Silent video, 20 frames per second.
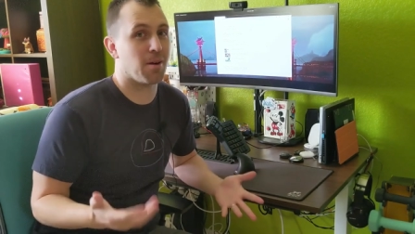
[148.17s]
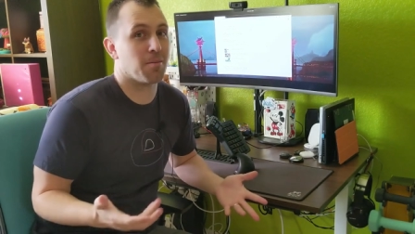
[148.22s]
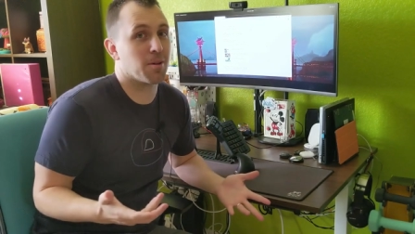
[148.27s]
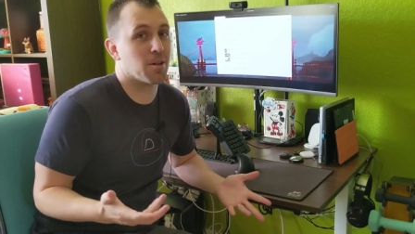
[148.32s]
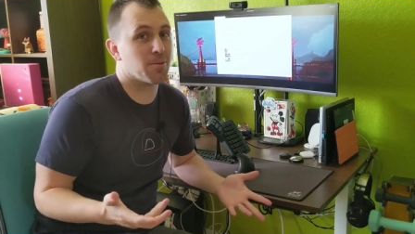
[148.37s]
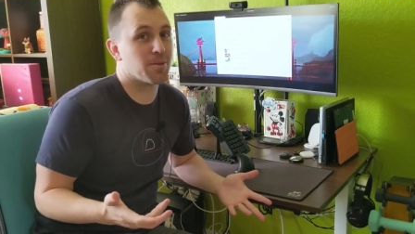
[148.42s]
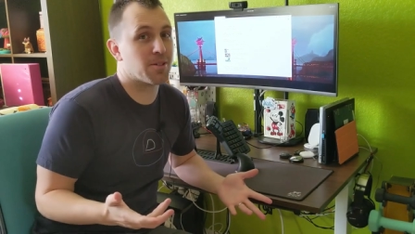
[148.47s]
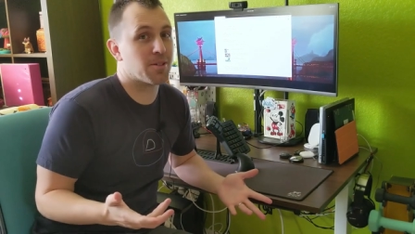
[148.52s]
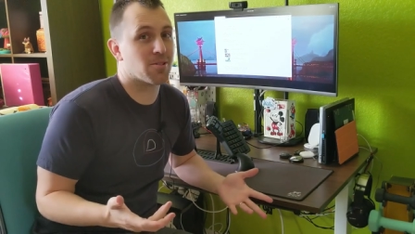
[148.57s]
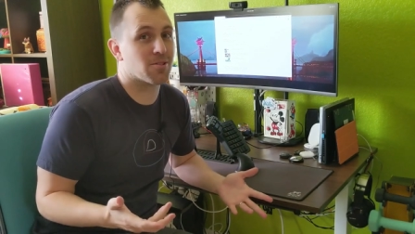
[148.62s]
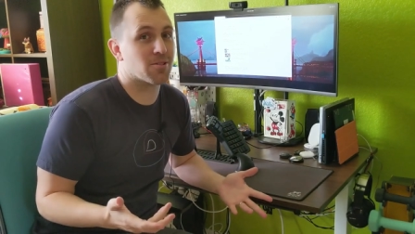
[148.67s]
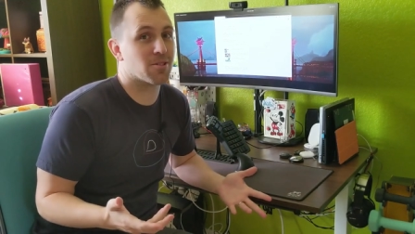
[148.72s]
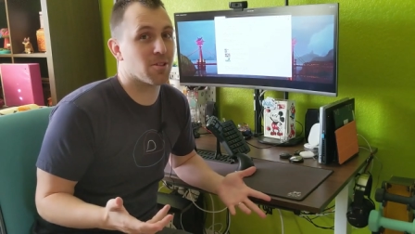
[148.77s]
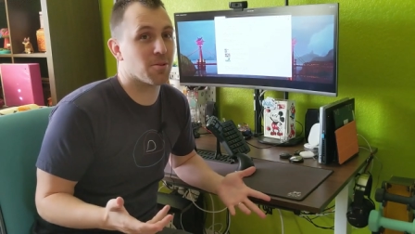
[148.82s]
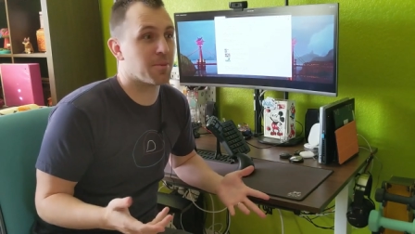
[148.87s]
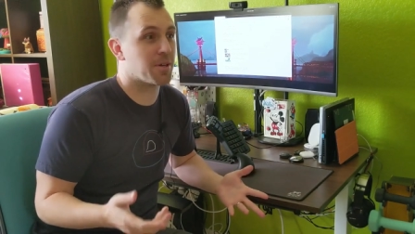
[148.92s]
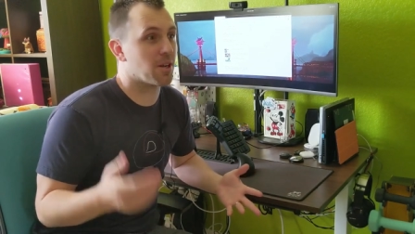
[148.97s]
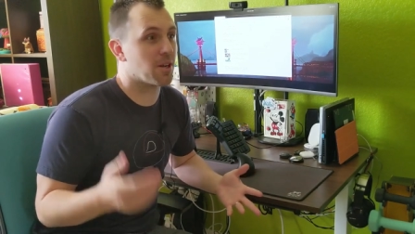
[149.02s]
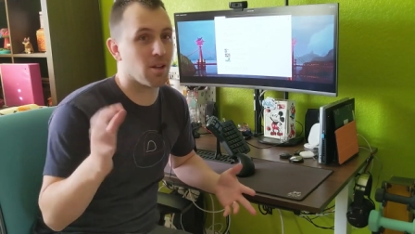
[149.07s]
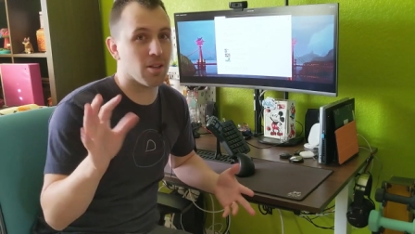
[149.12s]
I'm gonna research a
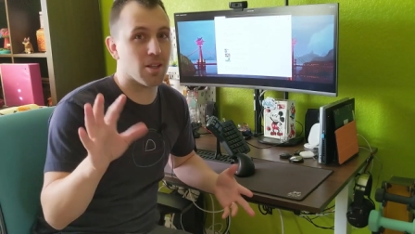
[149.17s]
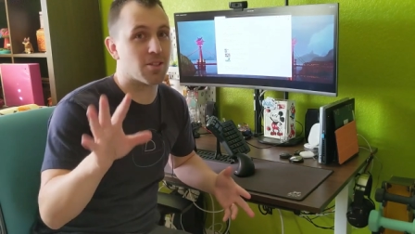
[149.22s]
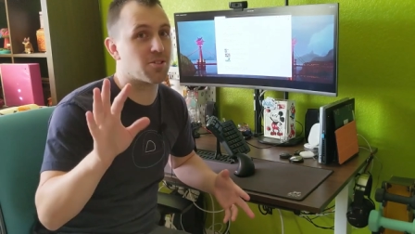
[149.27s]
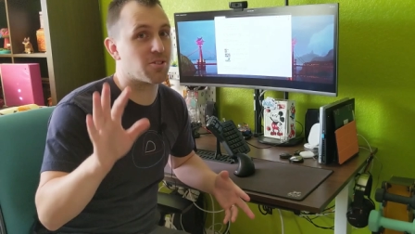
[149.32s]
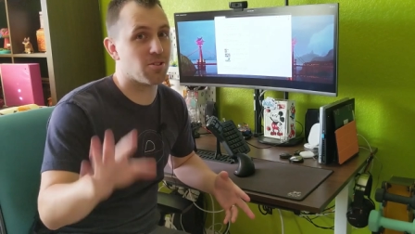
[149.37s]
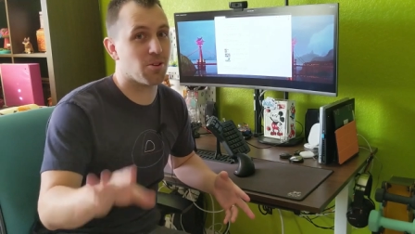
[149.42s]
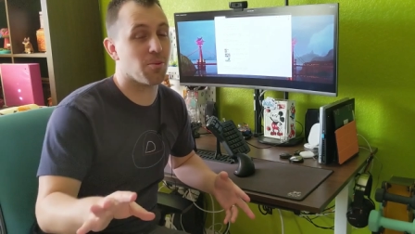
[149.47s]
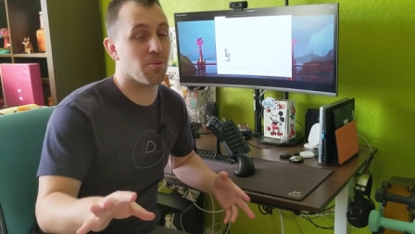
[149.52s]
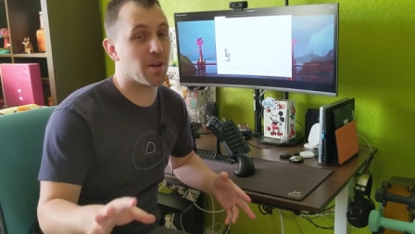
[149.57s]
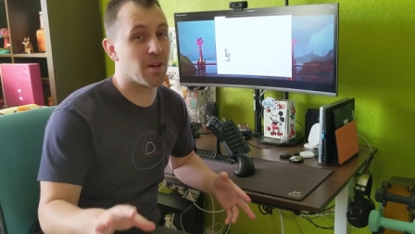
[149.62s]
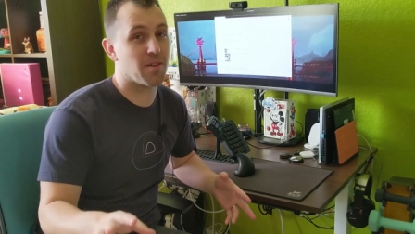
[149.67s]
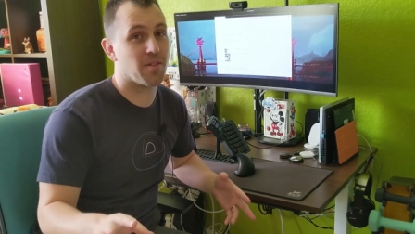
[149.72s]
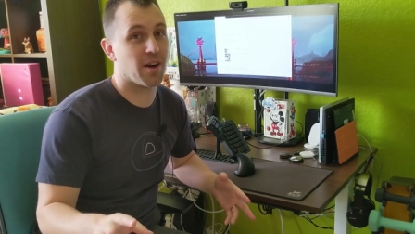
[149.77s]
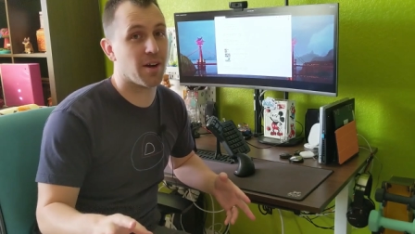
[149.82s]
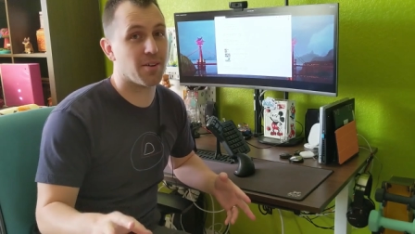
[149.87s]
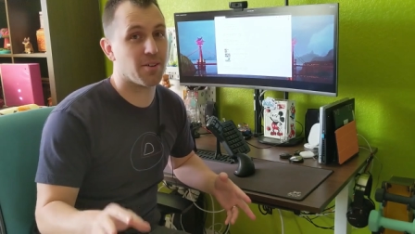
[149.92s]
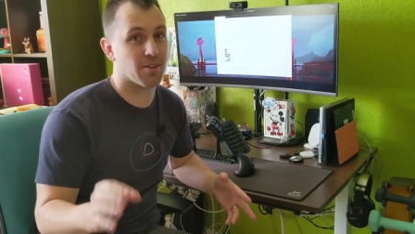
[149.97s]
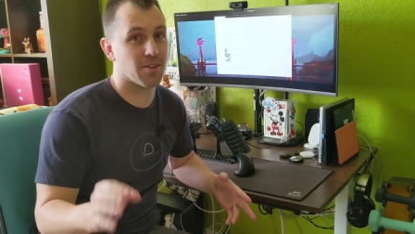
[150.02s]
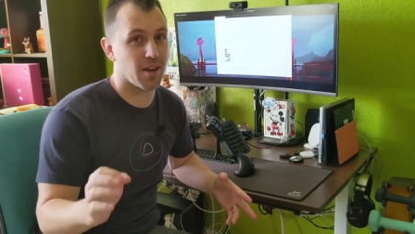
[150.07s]
little bit. I'll let you know what I find.